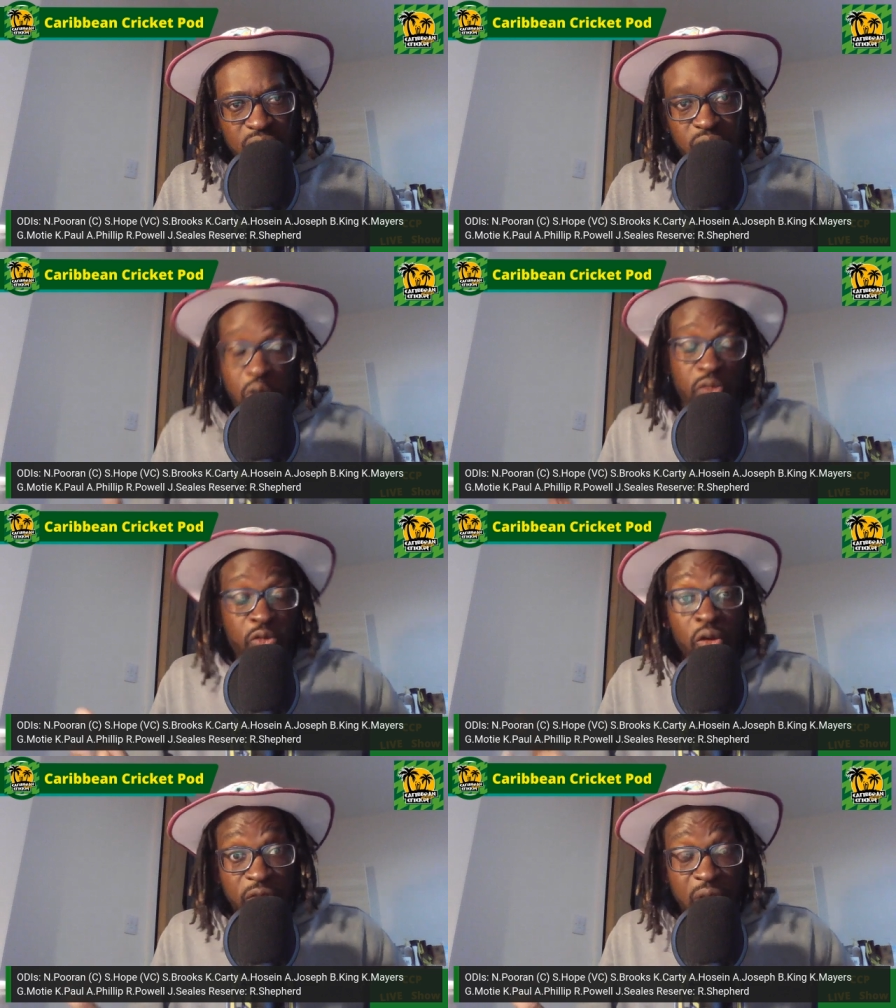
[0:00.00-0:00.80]
well for
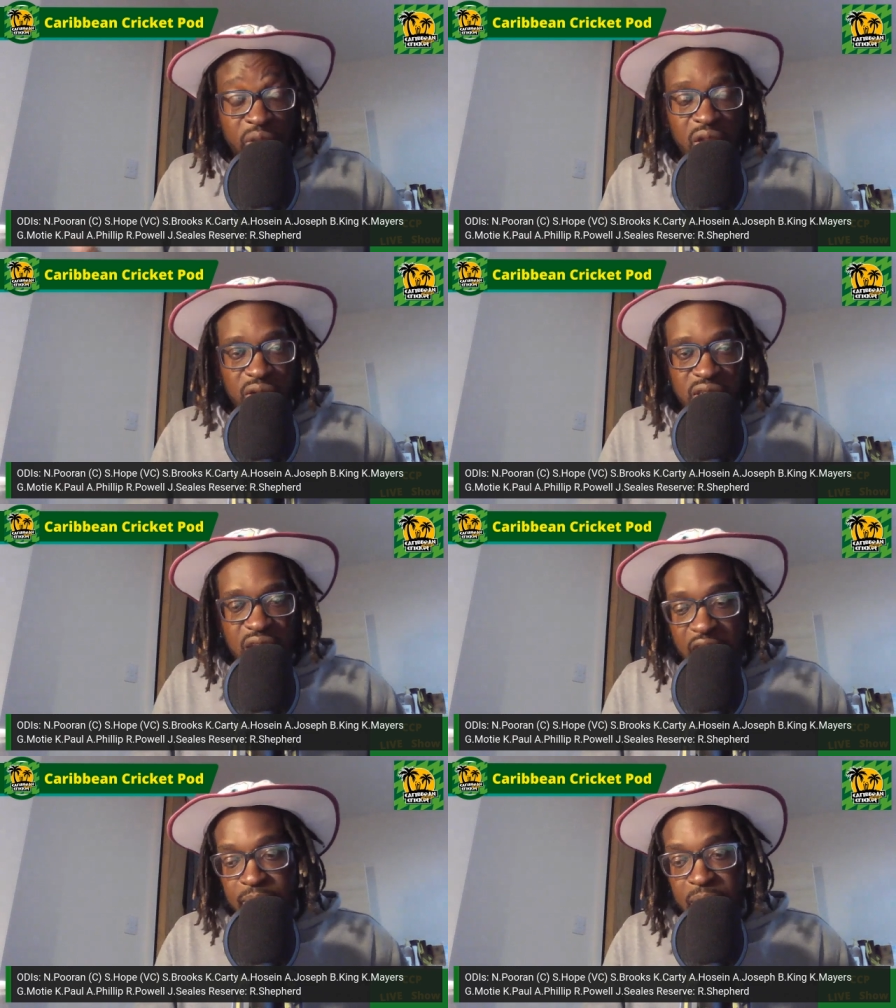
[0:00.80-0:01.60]
a very long
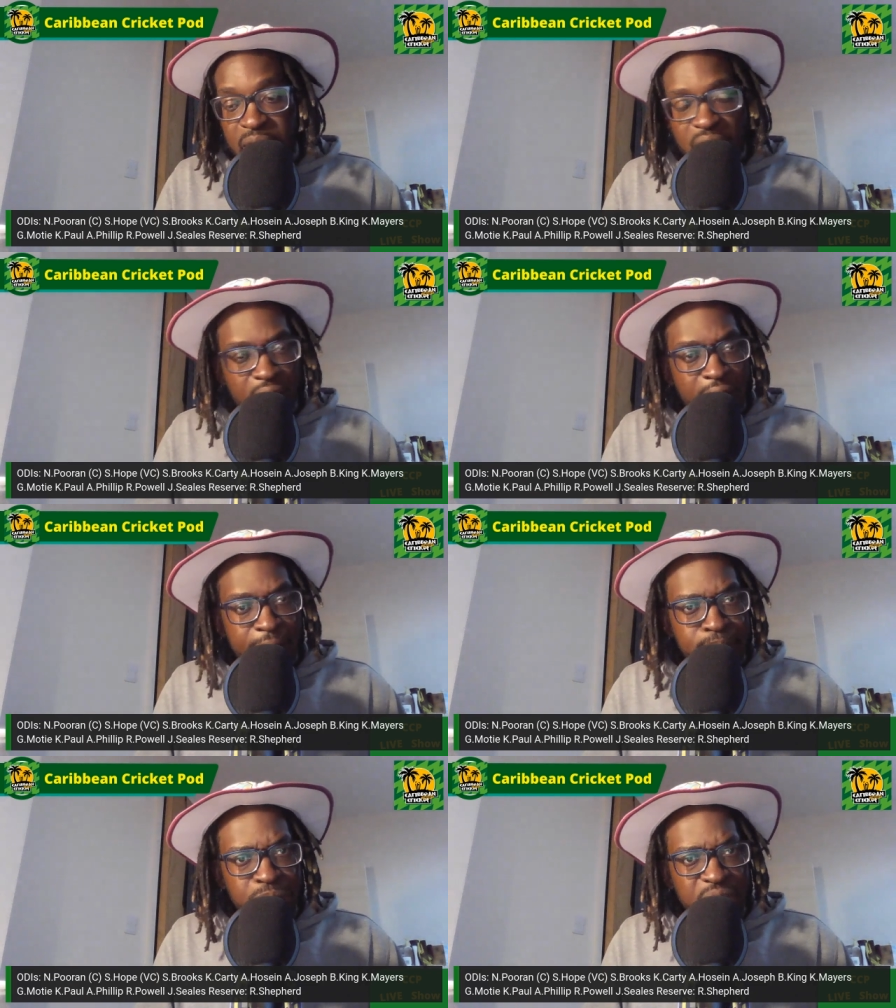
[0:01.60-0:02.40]
time
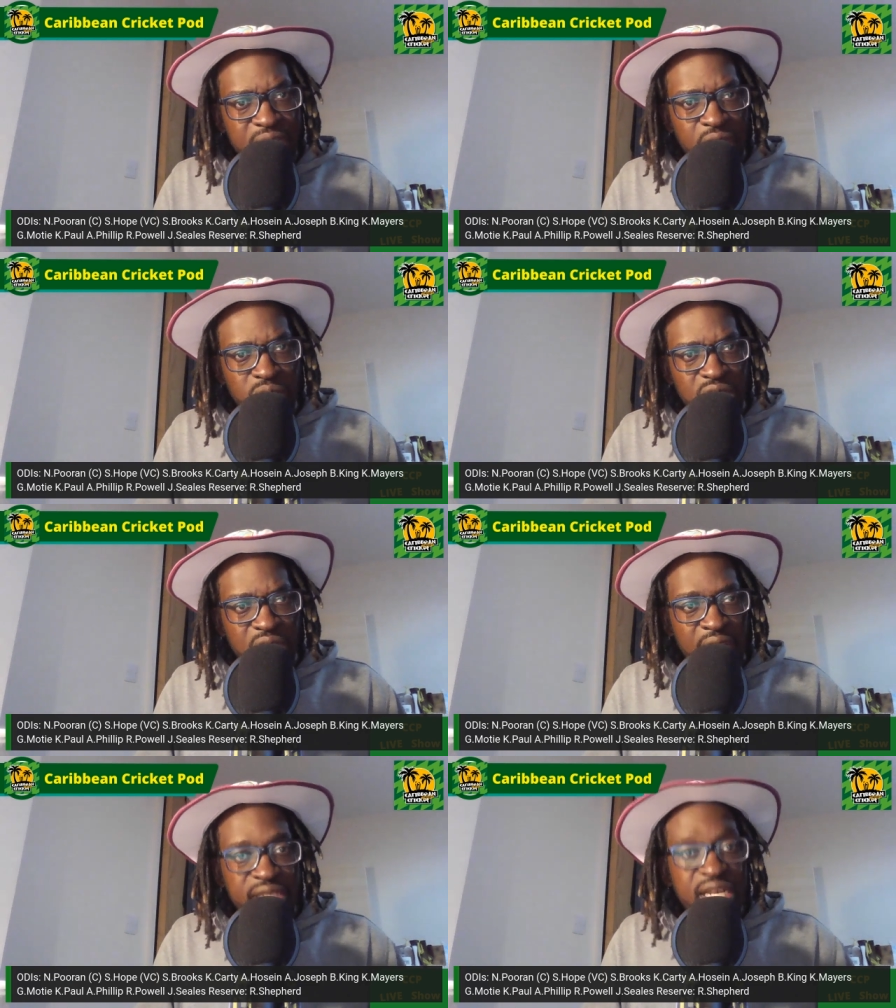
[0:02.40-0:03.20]
um, in
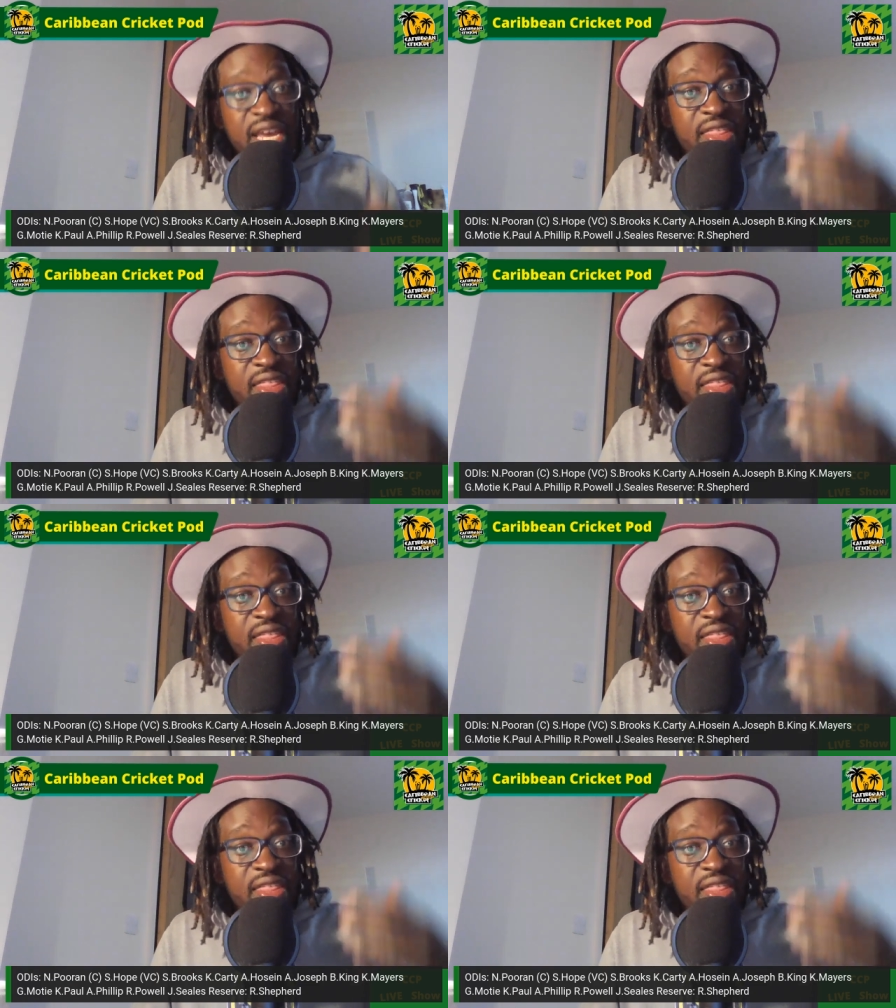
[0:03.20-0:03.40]
ODIs.